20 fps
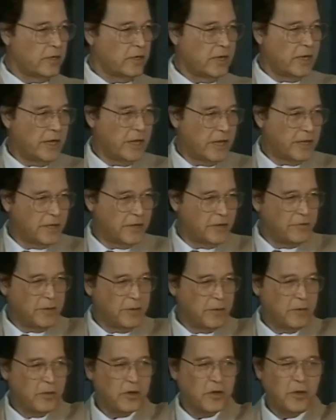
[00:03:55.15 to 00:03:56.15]
I give them
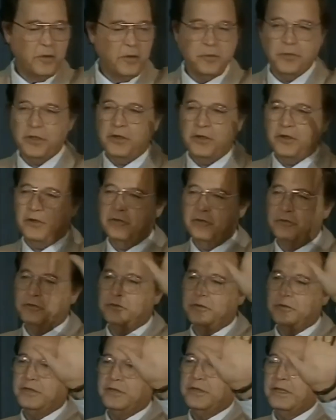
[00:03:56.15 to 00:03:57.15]
a copy of,
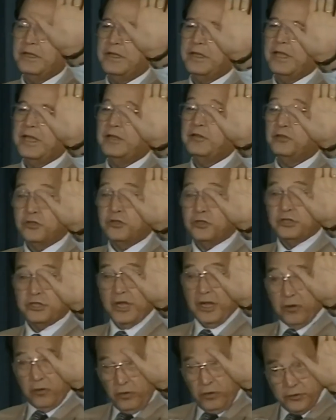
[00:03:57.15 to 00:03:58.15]
and you should check
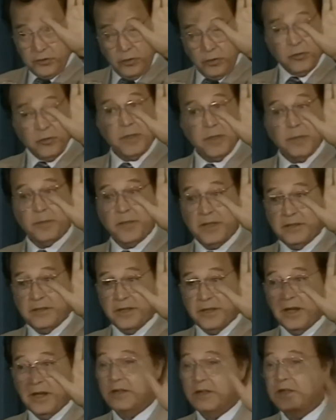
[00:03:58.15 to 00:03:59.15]
also with the
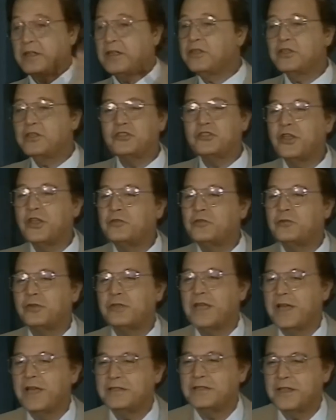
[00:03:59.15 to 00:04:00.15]
Pentagon. It is not what
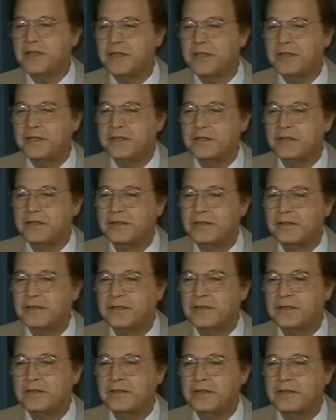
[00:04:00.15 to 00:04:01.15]
I say.
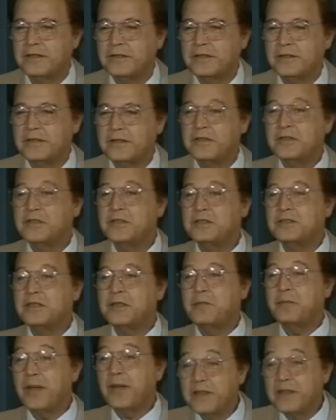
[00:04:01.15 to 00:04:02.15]
It is the
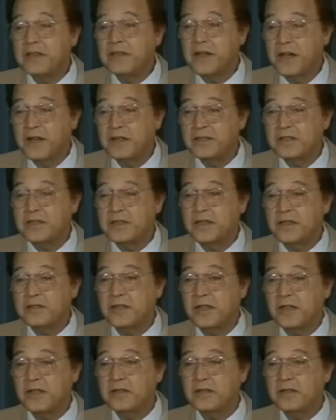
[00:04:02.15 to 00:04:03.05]
Pentagon says that.